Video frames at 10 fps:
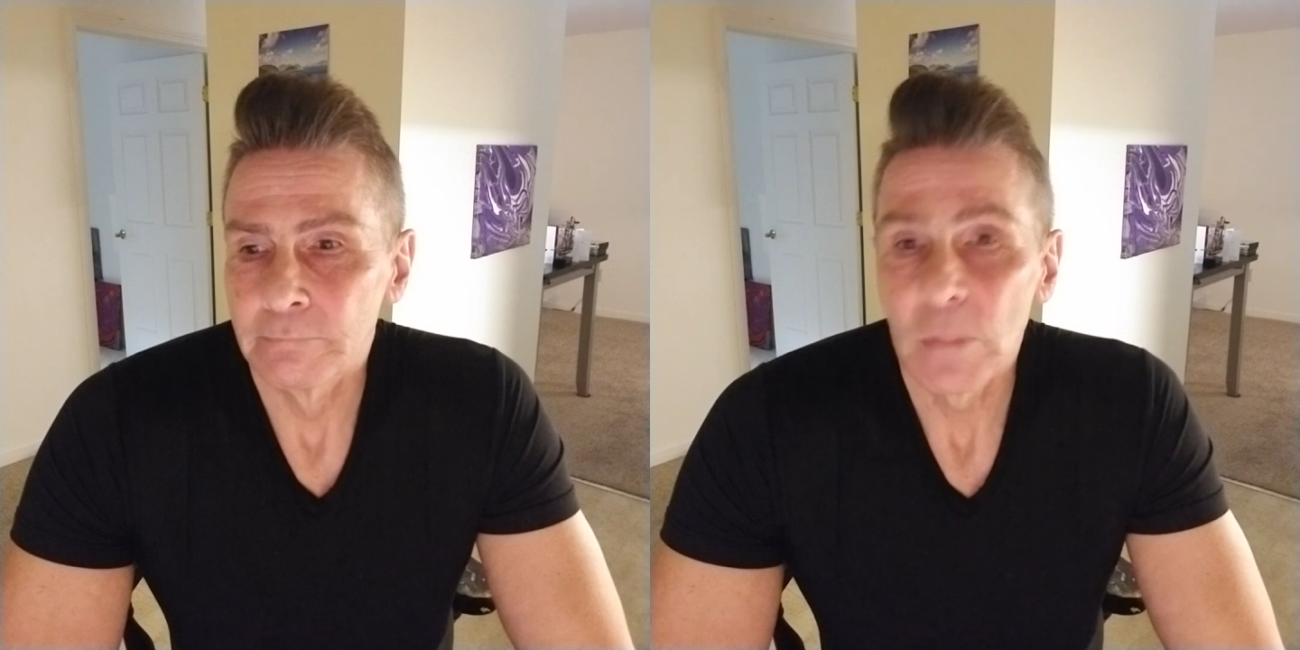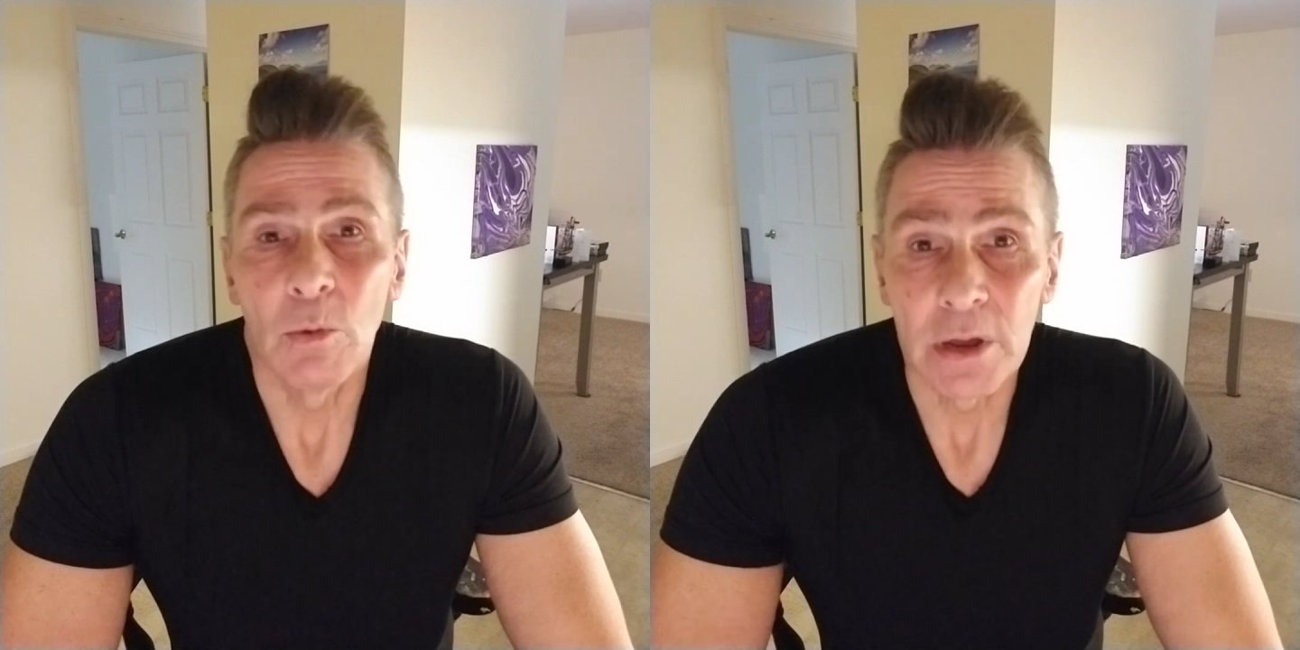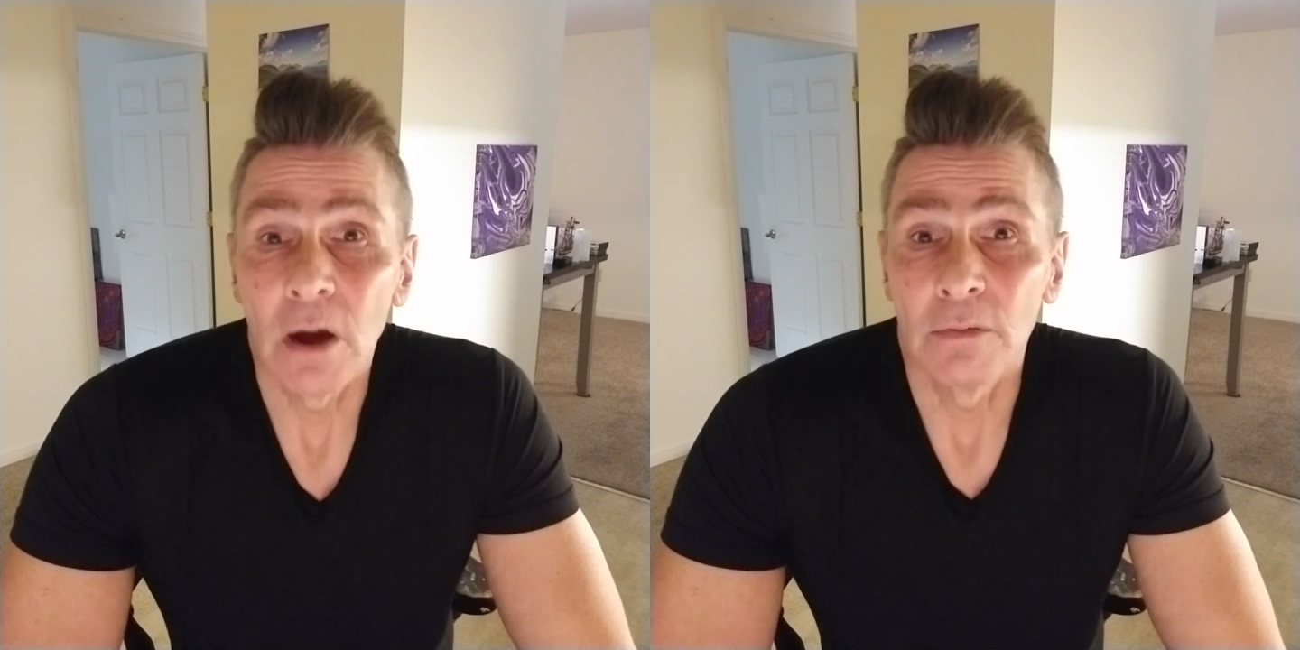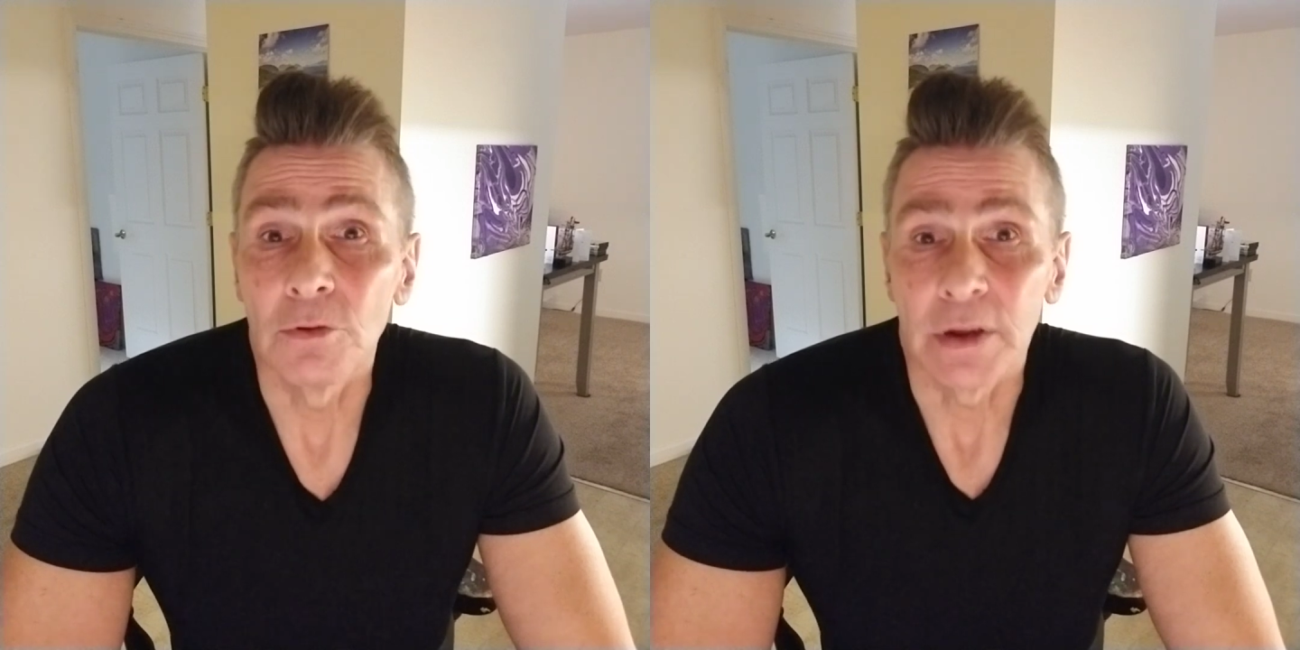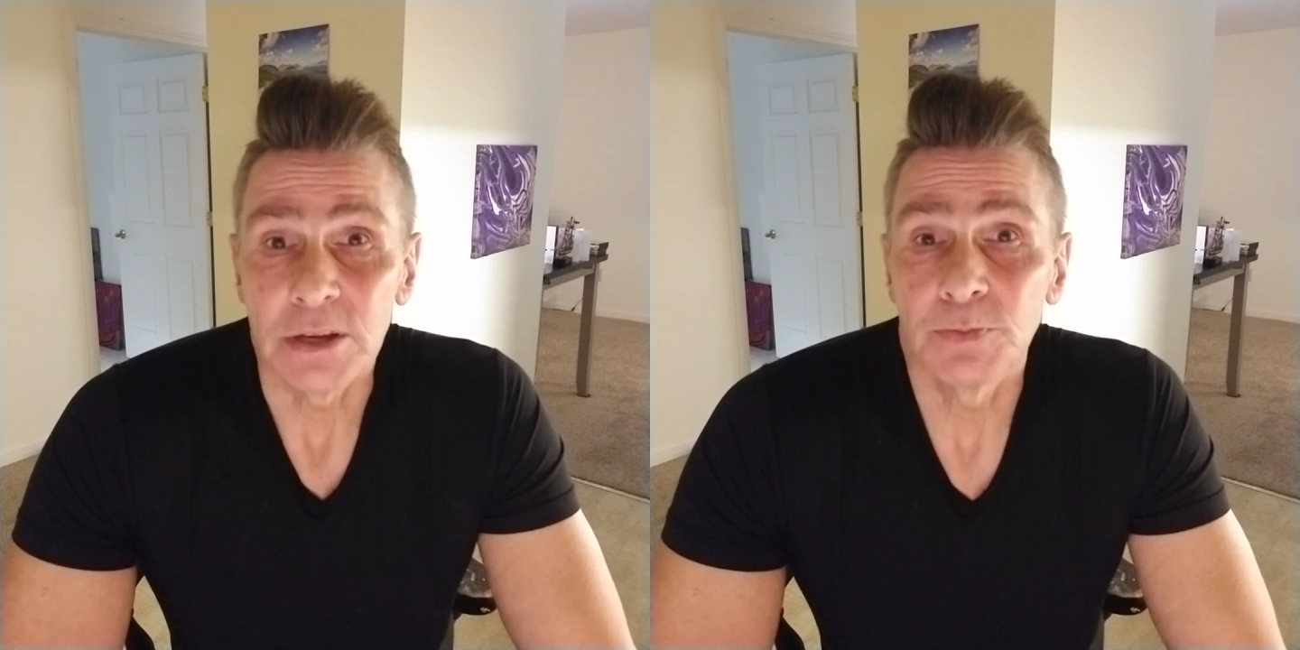
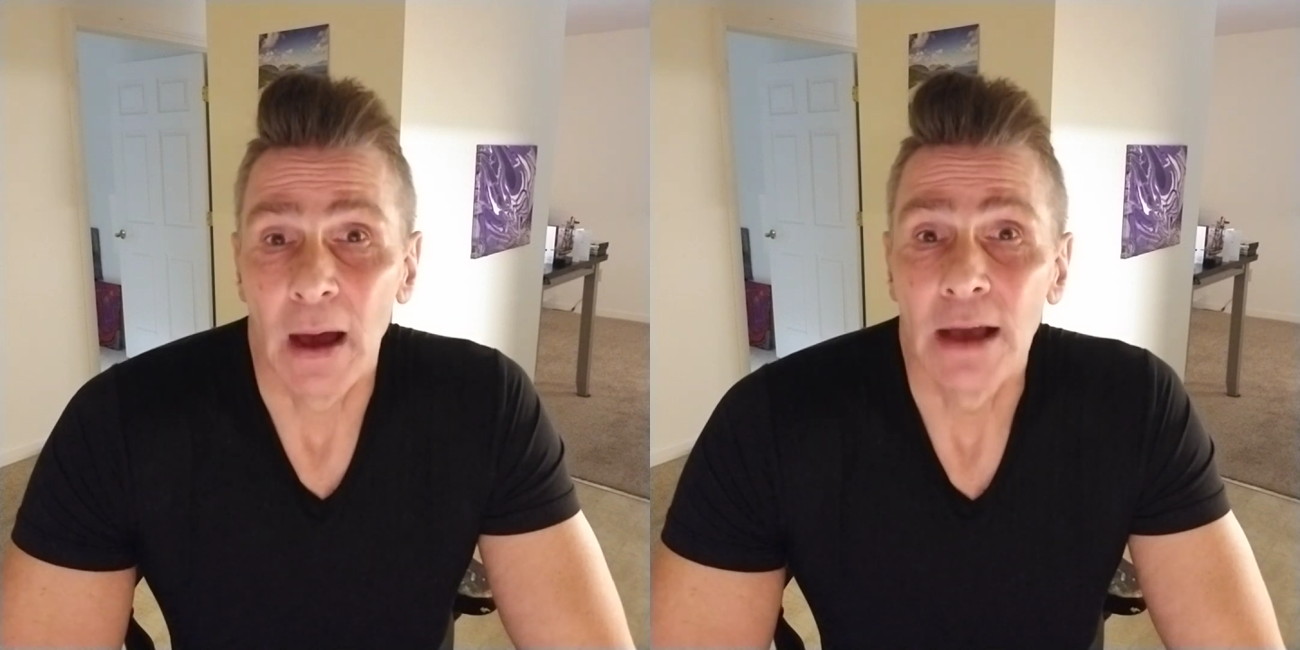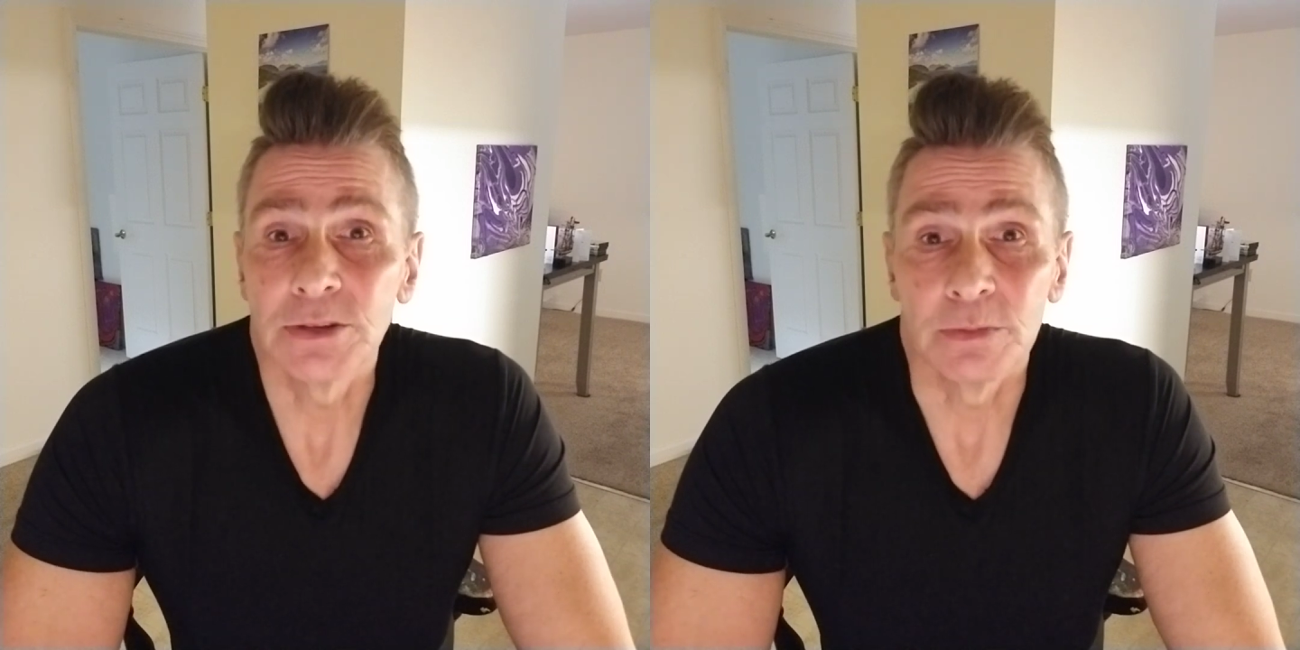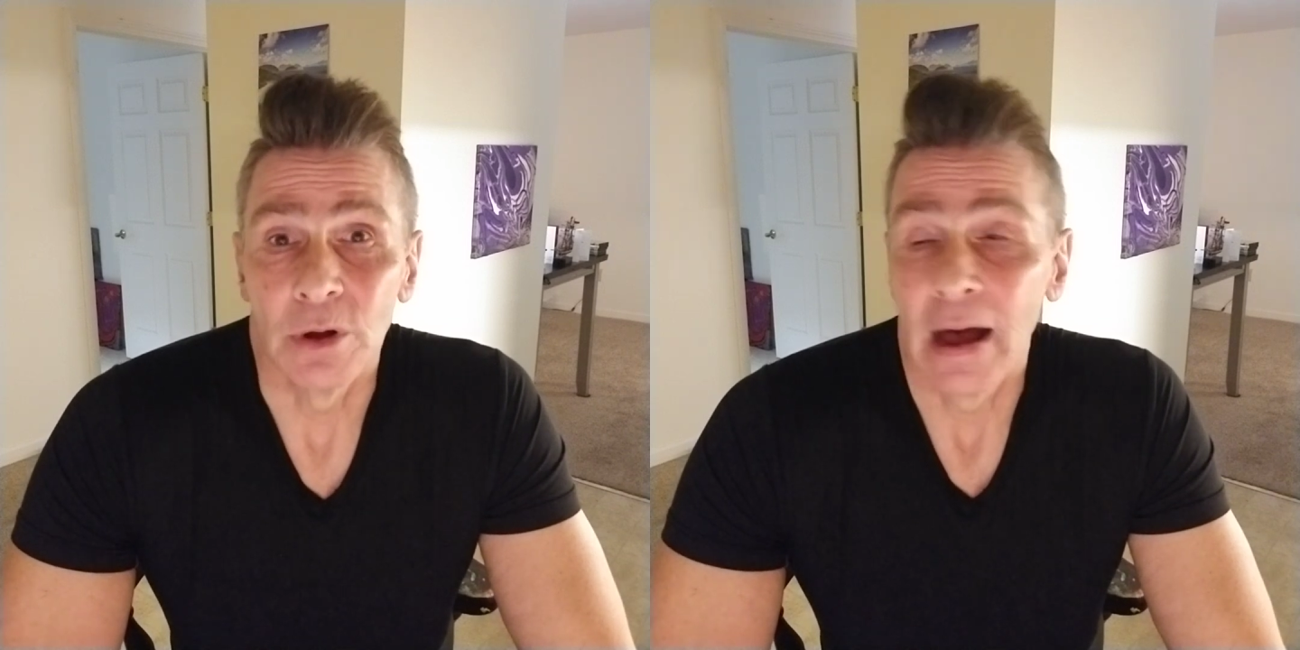Recovery is possible.